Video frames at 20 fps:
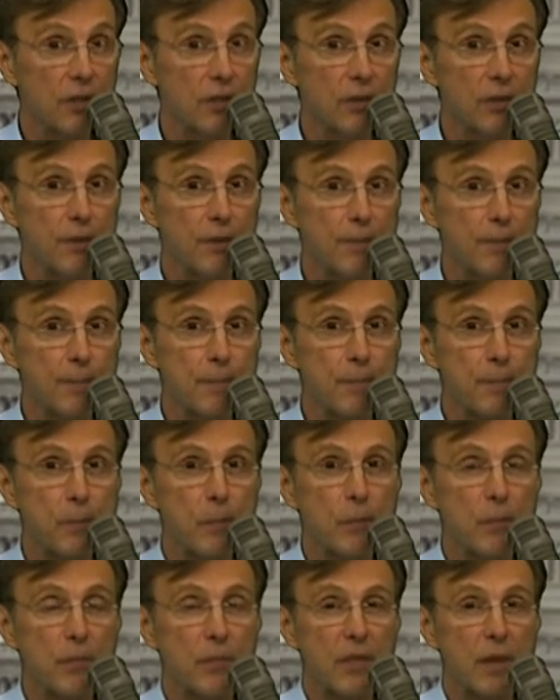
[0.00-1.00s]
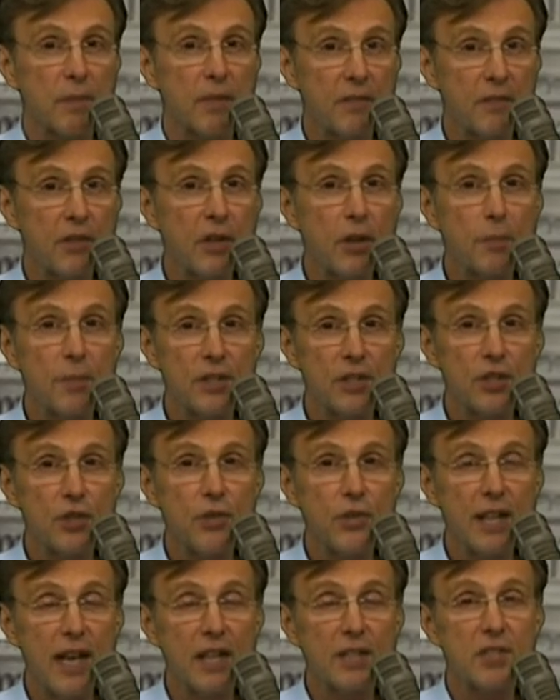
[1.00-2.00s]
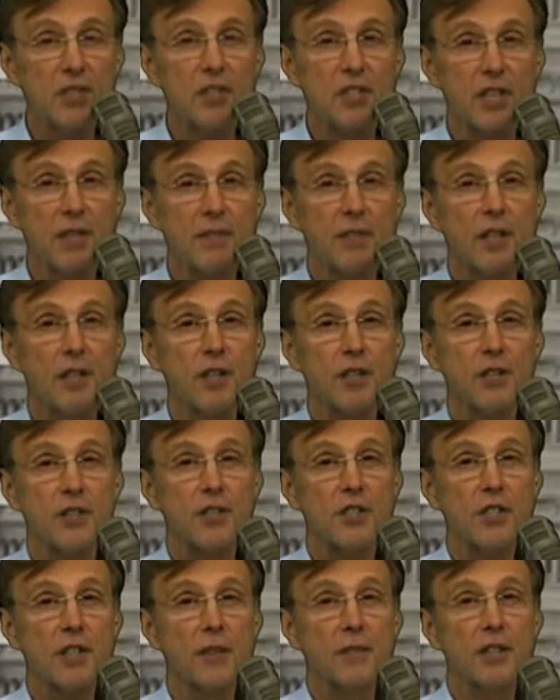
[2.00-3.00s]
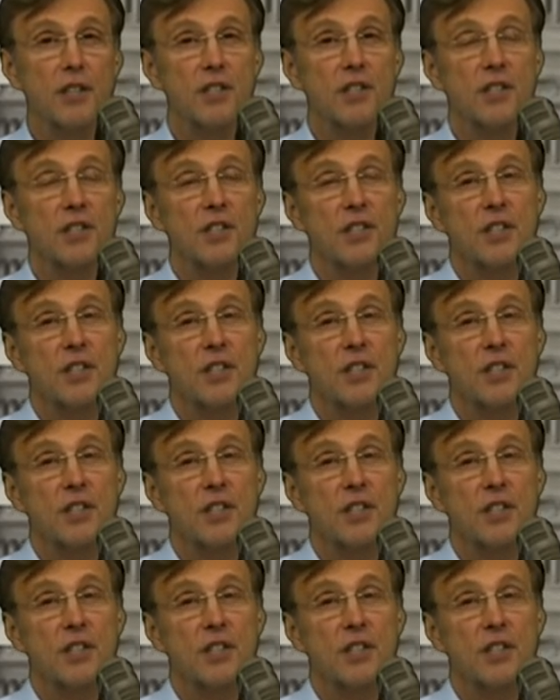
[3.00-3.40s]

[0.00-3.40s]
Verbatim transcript: I mean, if there have been 2,776